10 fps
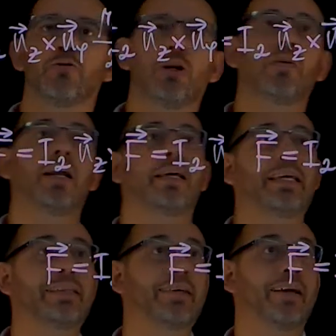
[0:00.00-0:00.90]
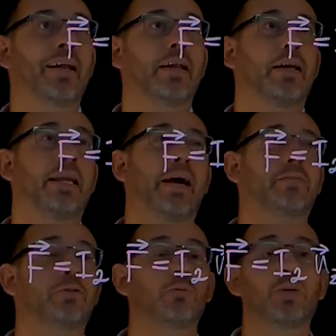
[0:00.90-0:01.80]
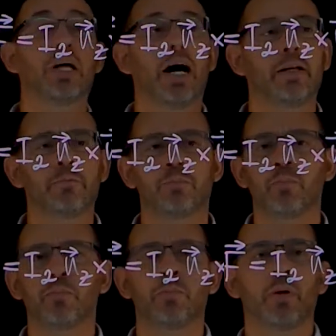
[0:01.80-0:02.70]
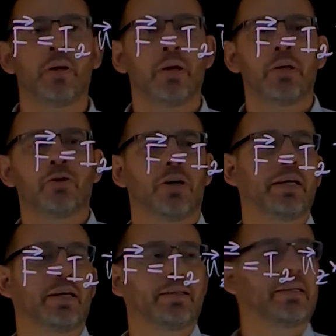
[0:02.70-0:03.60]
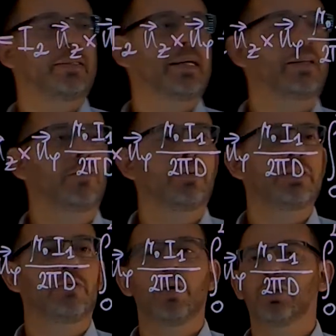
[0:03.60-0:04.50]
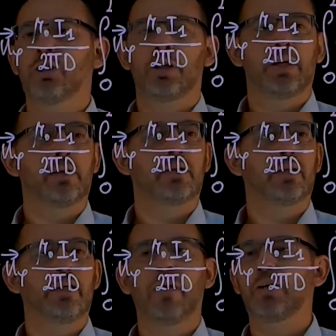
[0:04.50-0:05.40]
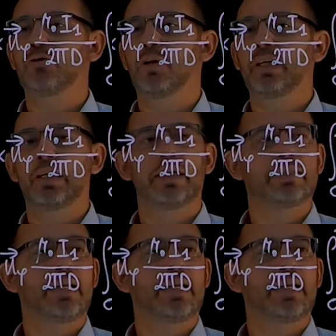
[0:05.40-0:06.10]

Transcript: trivial integral left to be done. So clearly the result of this equation eventually is